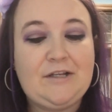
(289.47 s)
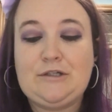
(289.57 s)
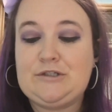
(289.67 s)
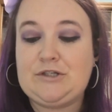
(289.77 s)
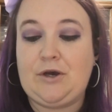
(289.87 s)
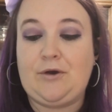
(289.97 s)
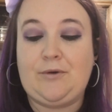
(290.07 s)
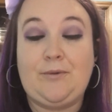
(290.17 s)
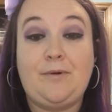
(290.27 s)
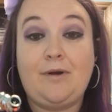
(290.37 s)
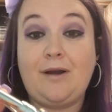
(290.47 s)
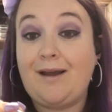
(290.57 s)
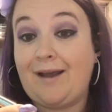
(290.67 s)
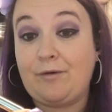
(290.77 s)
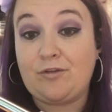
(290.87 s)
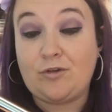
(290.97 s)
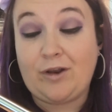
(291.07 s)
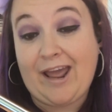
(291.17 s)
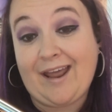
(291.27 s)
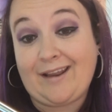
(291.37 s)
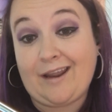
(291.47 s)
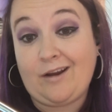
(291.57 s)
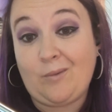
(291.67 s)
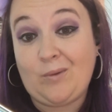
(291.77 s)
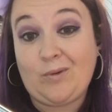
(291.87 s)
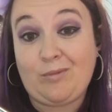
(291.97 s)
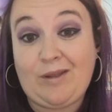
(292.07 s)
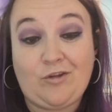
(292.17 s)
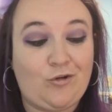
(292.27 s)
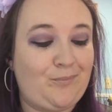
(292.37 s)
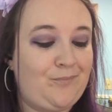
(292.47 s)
So I was told I had to carry one with me too.